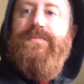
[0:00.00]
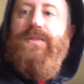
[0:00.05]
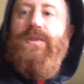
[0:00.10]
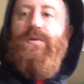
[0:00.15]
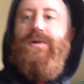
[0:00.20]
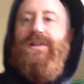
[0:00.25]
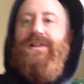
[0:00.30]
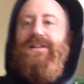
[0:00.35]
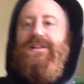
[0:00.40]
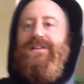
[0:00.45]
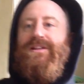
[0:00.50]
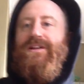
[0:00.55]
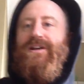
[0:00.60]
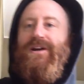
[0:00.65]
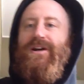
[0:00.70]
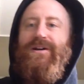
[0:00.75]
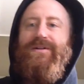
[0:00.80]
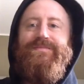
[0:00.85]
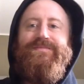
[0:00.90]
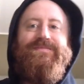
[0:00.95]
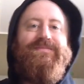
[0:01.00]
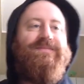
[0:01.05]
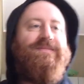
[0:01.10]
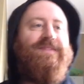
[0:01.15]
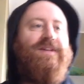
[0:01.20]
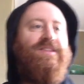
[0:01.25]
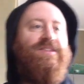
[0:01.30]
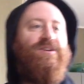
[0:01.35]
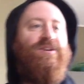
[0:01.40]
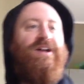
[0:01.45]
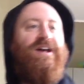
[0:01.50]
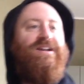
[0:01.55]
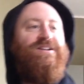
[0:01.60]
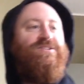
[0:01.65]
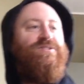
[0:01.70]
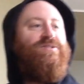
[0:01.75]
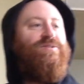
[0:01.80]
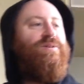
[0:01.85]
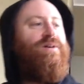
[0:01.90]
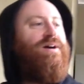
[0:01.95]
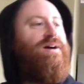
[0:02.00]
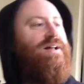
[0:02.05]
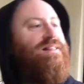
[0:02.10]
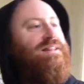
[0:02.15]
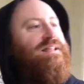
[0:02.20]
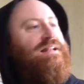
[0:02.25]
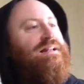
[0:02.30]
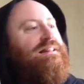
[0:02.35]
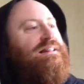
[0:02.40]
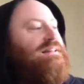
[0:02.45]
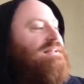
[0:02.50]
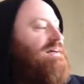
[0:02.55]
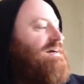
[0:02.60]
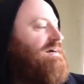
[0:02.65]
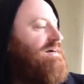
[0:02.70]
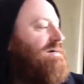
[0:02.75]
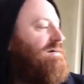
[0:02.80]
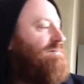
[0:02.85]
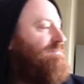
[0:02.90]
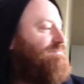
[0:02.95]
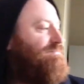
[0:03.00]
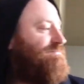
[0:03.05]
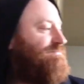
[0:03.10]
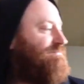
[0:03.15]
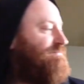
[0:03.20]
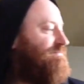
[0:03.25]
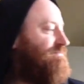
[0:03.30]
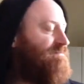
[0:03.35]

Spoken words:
Well, hello. I thought I'd do a little